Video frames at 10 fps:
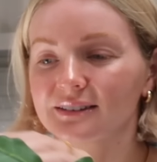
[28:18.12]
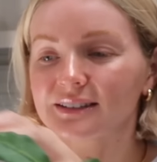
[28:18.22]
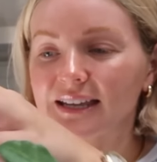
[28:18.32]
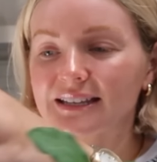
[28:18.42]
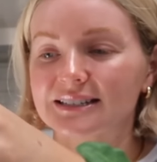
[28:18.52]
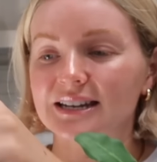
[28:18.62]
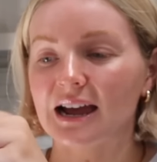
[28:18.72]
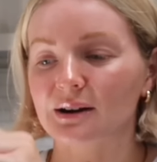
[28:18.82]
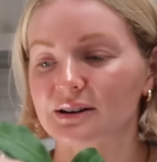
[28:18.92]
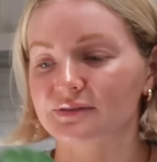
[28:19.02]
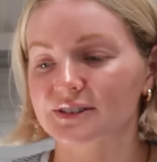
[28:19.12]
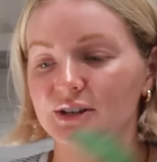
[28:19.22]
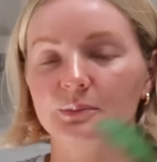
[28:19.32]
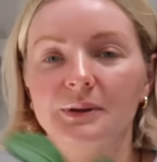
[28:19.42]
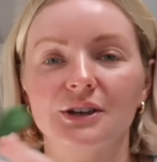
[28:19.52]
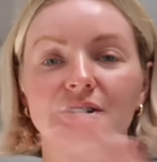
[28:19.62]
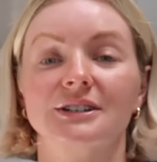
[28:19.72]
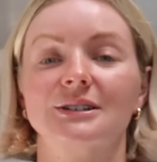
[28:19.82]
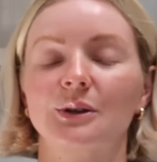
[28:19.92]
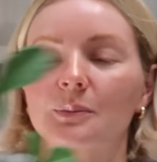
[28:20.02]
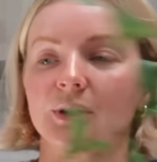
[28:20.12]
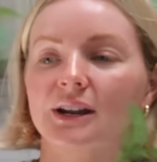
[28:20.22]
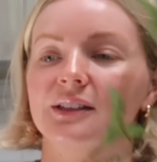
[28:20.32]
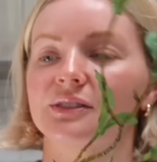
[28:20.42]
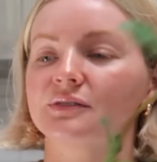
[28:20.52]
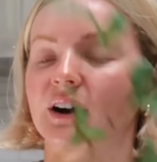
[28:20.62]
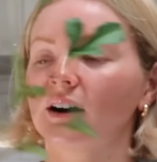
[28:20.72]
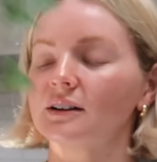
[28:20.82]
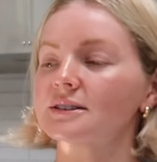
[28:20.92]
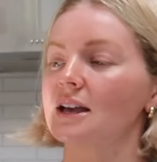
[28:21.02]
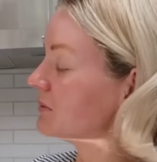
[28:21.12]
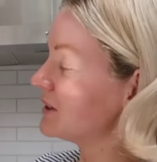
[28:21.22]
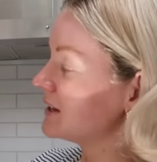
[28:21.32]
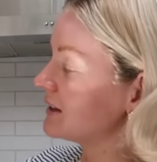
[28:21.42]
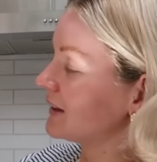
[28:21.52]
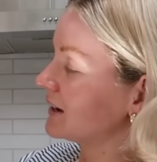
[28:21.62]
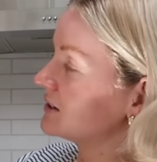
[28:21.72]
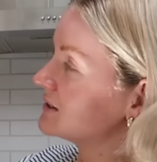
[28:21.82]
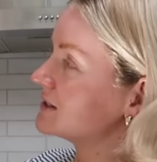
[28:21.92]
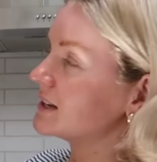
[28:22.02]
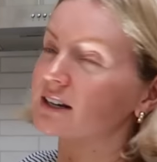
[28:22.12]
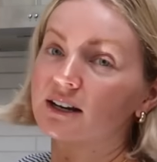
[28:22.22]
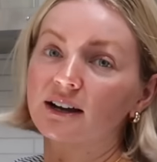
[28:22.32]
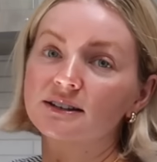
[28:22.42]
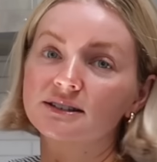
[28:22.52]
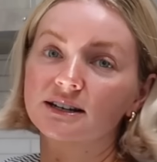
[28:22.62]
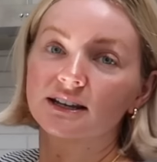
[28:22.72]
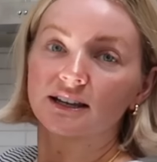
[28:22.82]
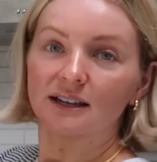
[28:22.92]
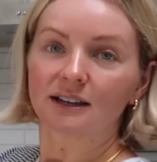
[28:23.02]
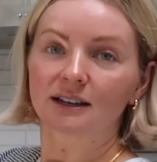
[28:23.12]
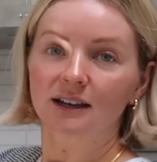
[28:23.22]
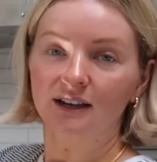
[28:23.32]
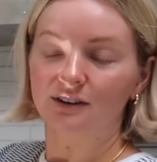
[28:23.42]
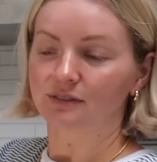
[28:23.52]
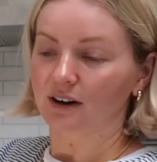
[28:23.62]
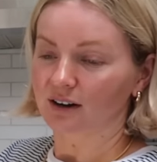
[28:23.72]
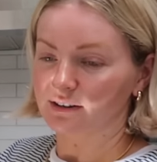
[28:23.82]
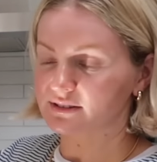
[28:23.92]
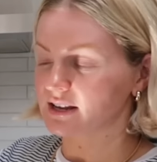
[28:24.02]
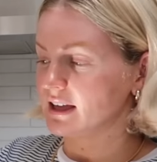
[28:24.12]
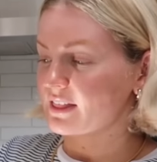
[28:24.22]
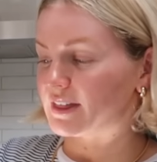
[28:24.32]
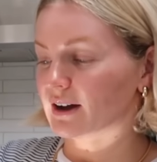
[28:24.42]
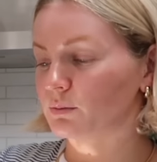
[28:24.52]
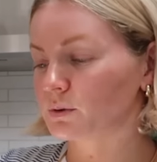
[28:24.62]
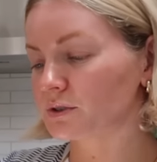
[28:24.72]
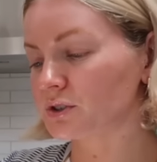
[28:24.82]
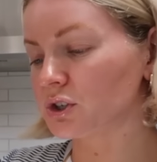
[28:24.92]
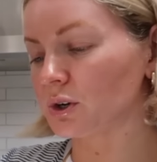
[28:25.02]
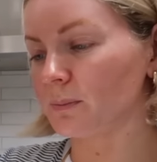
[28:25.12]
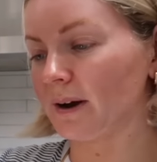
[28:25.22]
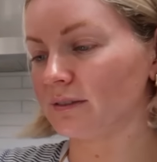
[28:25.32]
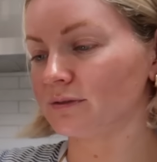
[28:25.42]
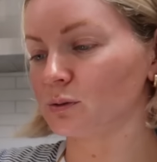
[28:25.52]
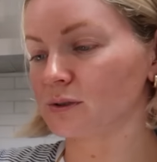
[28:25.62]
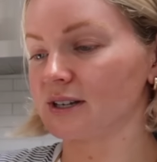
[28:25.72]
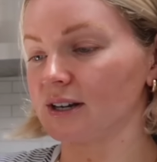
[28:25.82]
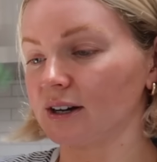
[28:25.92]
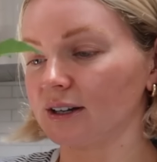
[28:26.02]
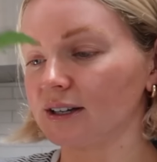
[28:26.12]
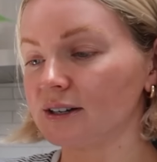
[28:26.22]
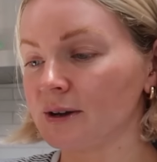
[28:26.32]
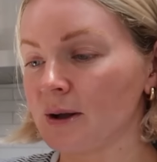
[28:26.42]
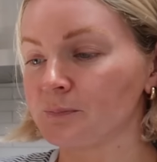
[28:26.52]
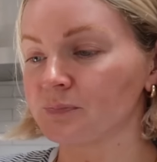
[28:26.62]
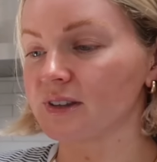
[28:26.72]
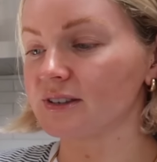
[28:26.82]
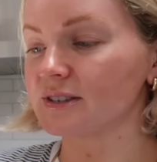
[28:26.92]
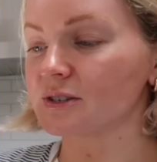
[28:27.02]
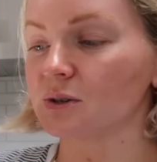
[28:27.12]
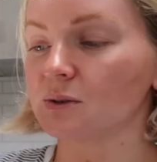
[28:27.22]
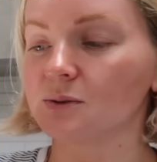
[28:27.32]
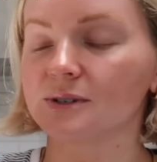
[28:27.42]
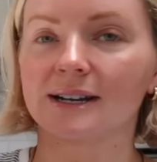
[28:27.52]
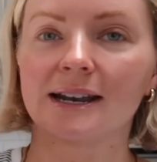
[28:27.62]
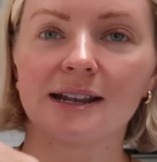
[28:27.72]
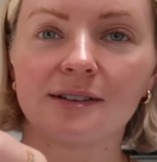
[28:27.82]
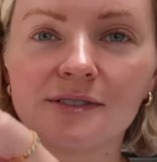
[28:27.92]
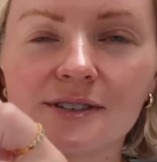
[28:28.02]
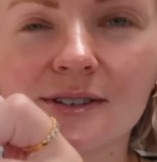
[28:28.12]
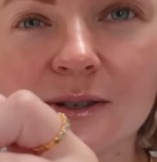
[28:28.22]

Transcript: like tell if it's gonna be good until you put it in the vase. So I'm thinking that could sit nicely in a vase. That was £2.49. This is called Leaves